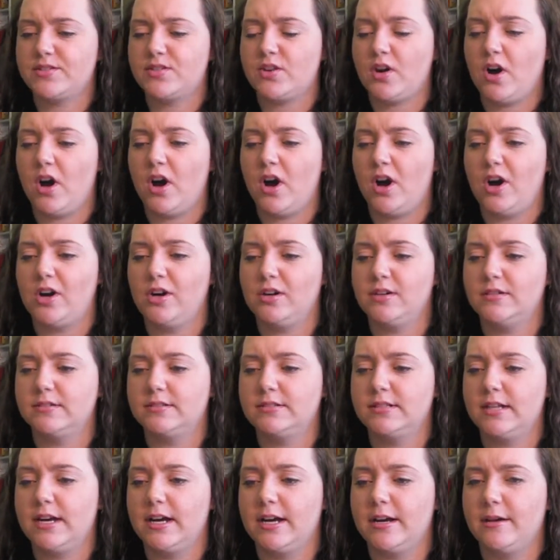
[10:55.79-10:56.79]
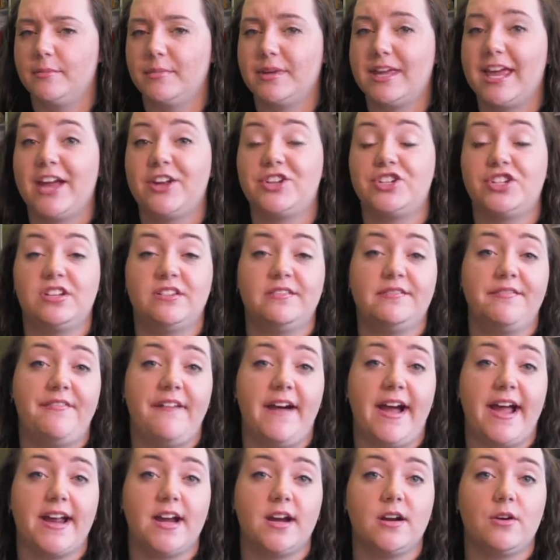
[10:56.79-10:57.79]
called Catching
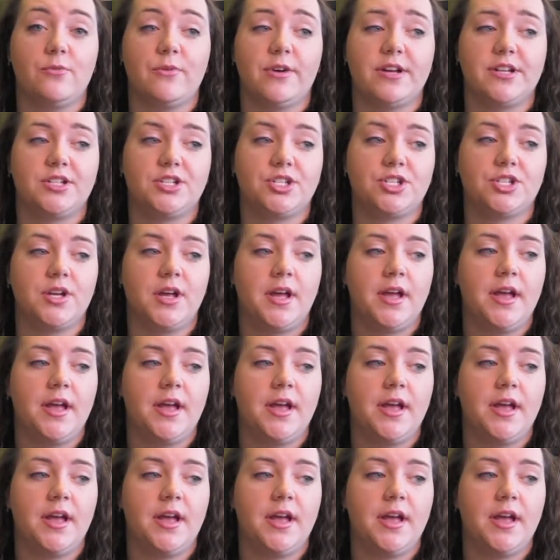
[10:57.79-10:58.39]
Fire, which